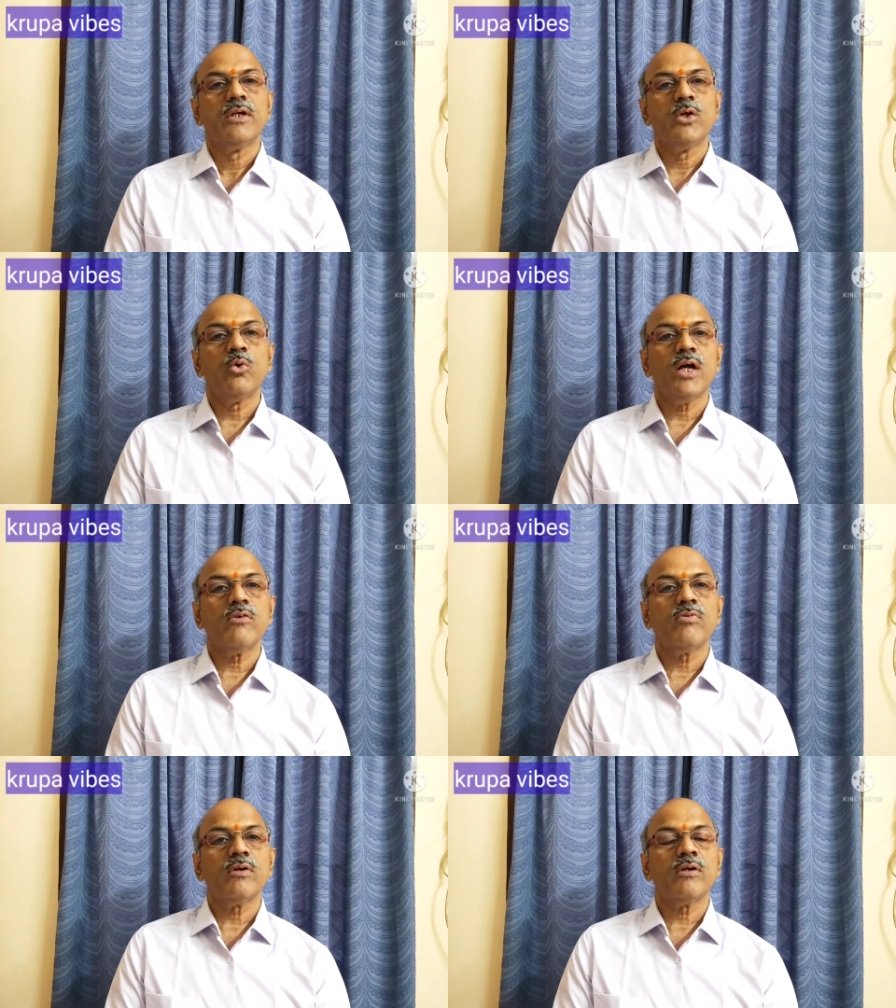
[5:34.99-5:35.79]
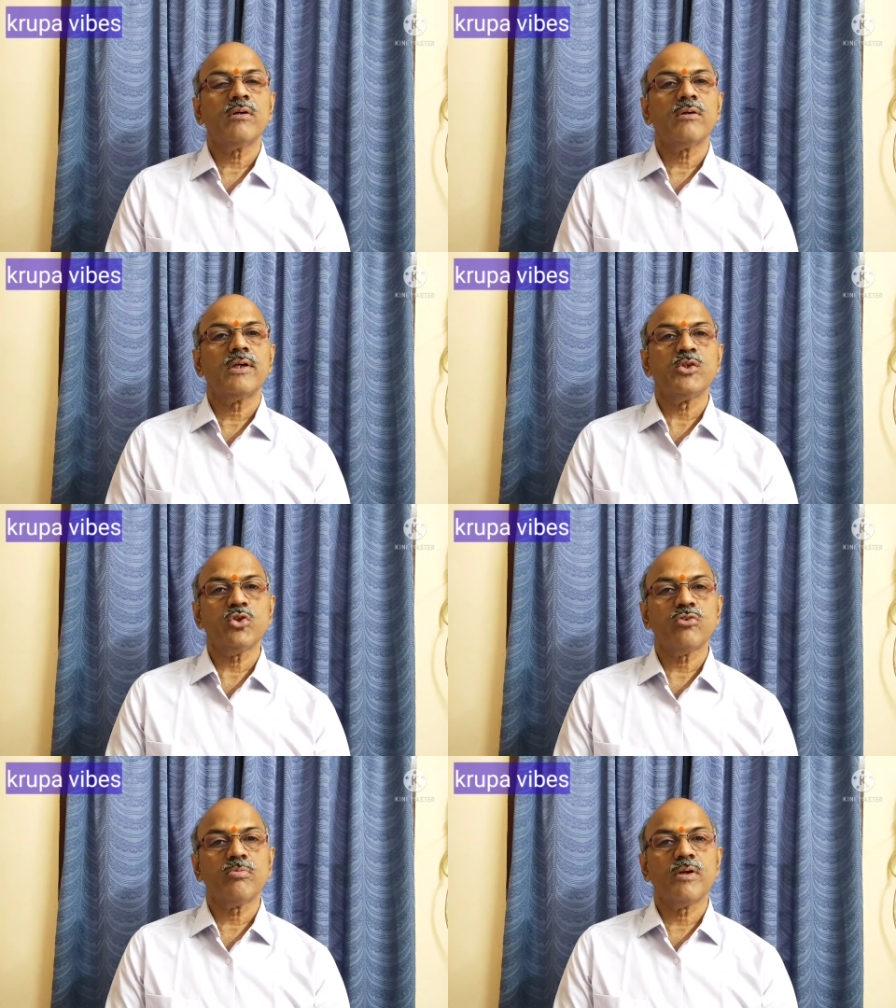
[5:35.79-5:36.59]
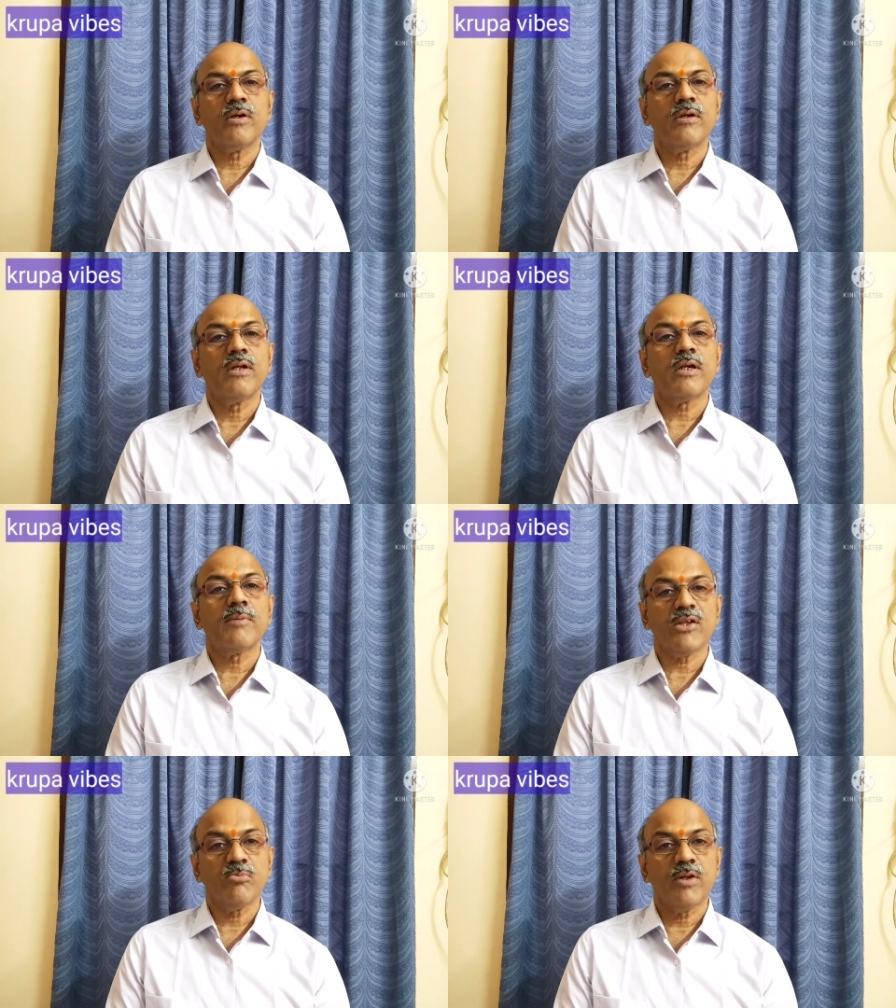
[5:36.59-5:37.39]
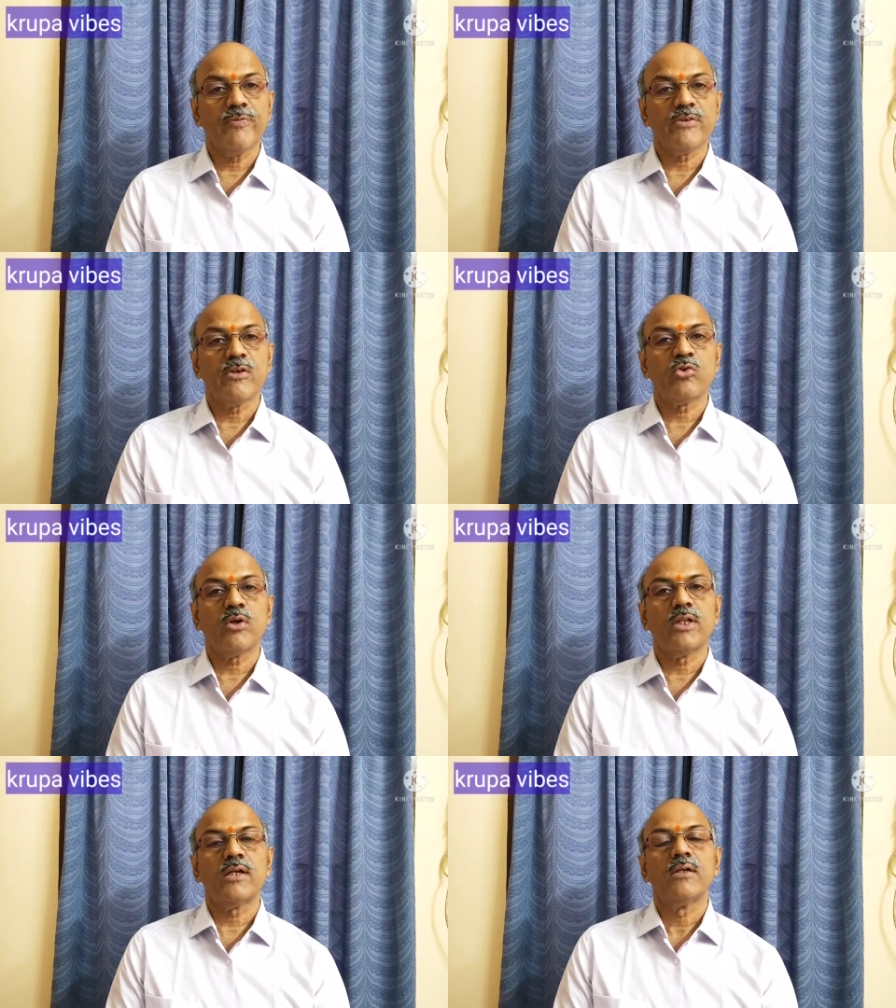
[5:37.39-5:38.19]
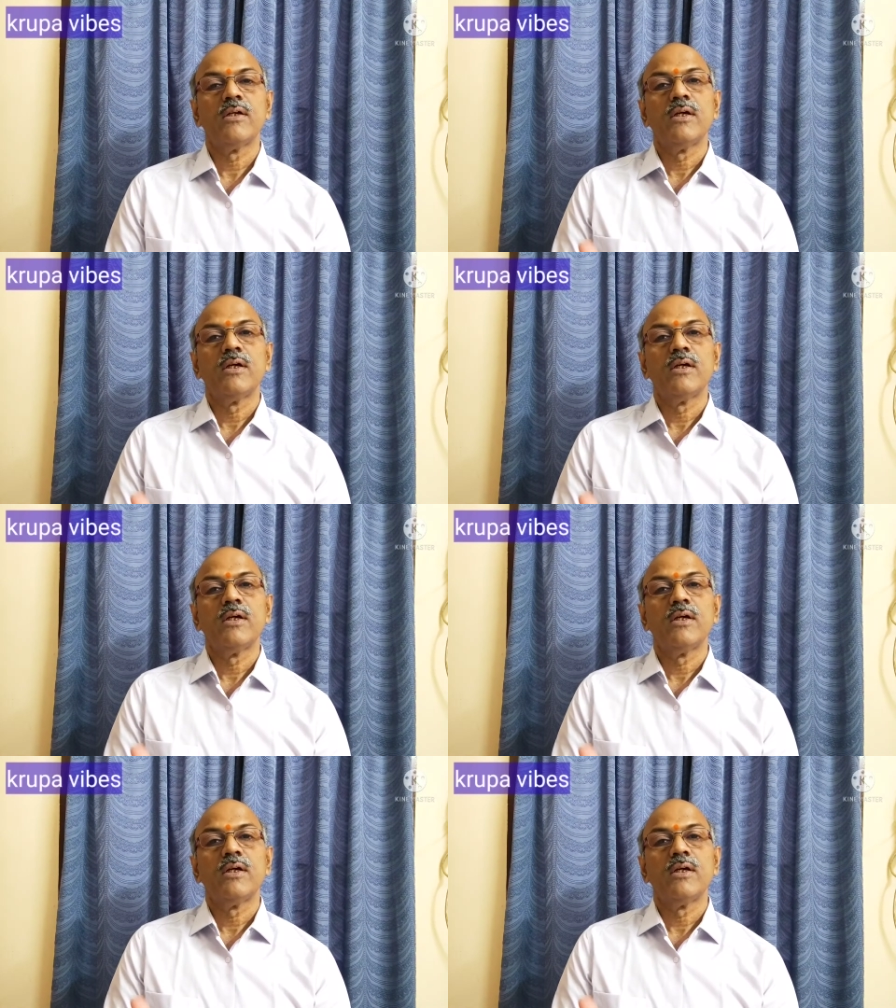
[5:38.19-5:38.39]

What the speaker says: You will have insurance income tax benefits also on that.